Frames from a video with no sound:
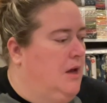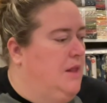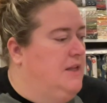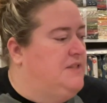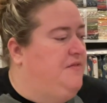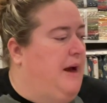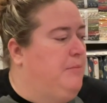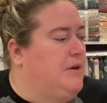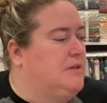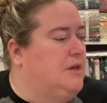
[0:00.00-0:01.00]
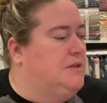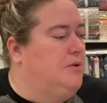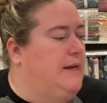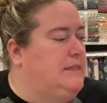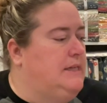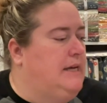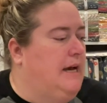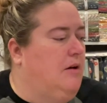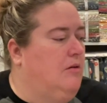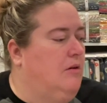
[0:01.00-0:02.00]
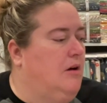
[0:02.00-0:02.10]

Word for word: This fabric is also 18 count